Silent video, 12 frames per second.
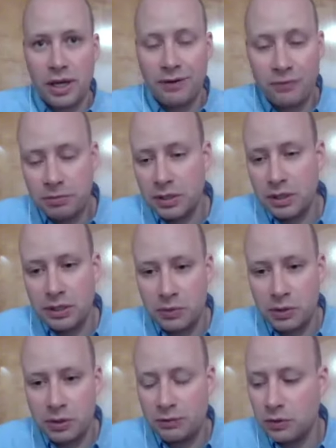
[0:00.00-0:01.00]
everybody that
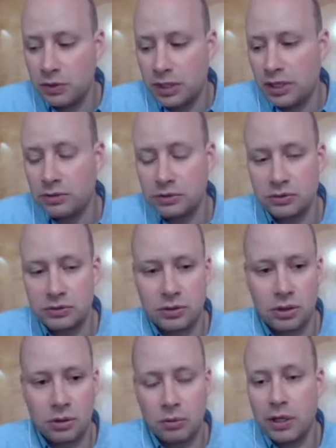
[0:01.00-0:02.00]
we interview now is
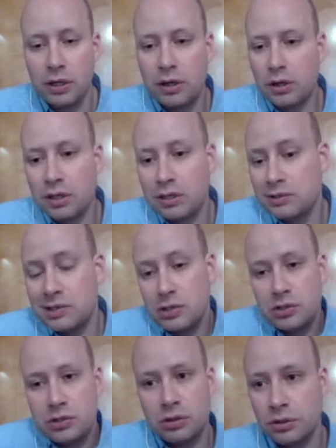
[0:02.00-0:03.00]
aware and
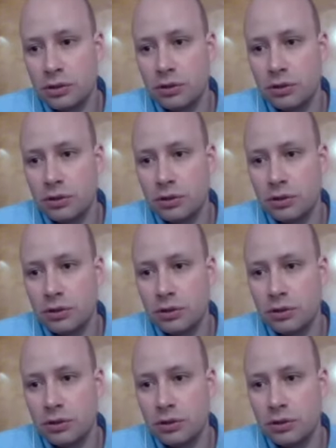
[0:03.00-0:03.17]
intentional.